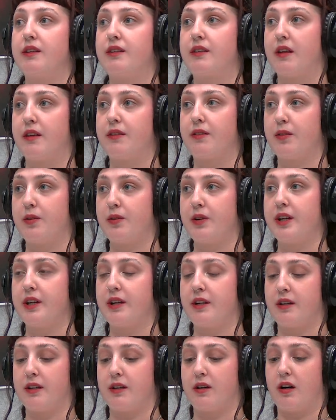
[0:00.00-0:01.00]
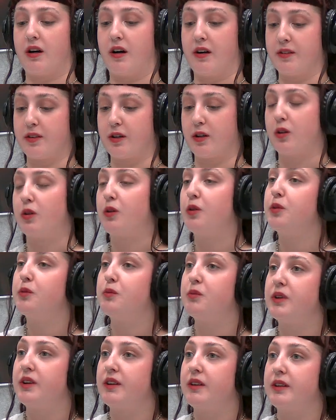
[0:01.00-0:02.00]
sensory
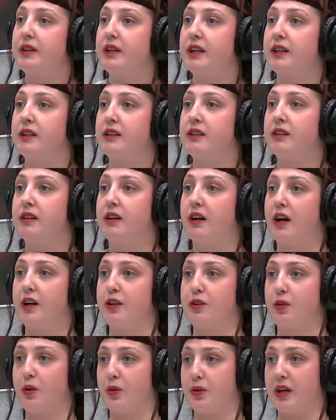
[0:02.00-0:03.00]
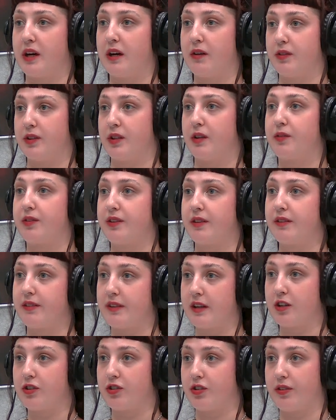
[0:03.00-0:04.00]
underload, meaning I don't have enough
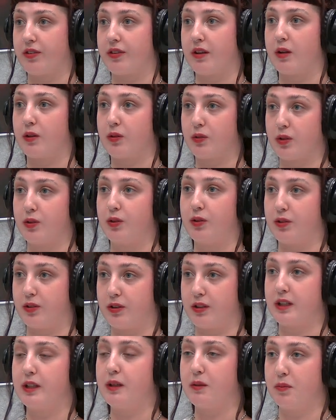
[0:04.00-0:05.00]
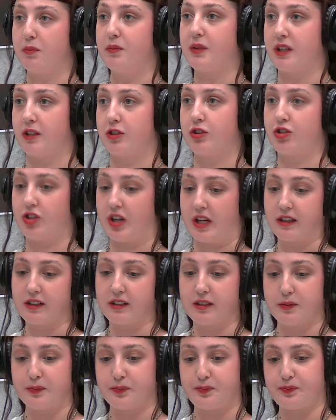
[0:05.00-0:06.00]
sensations that could keep me in
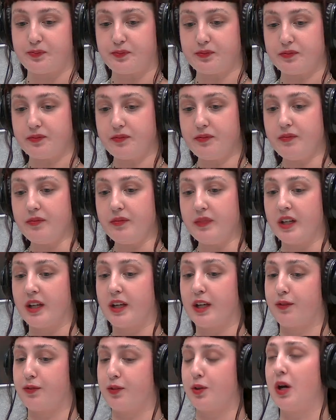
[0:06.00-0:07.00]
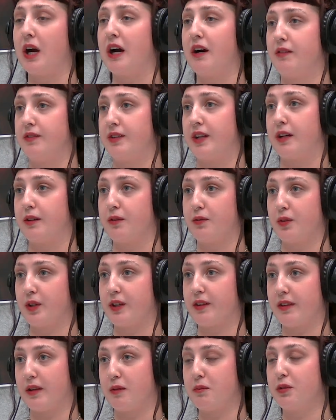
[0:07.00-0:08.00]
check? If you have that, for
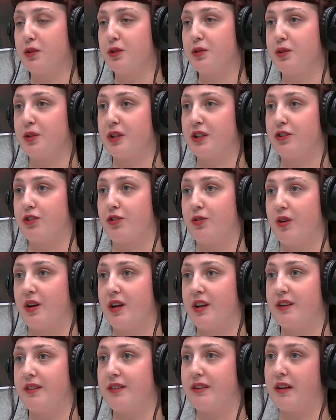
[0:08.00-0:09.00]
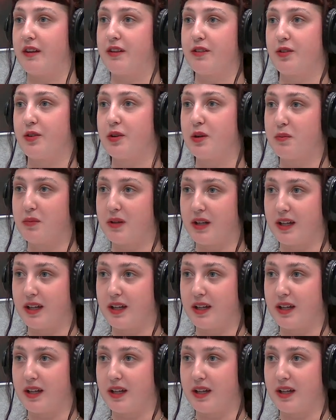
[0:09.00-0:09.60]
example, you can try sensory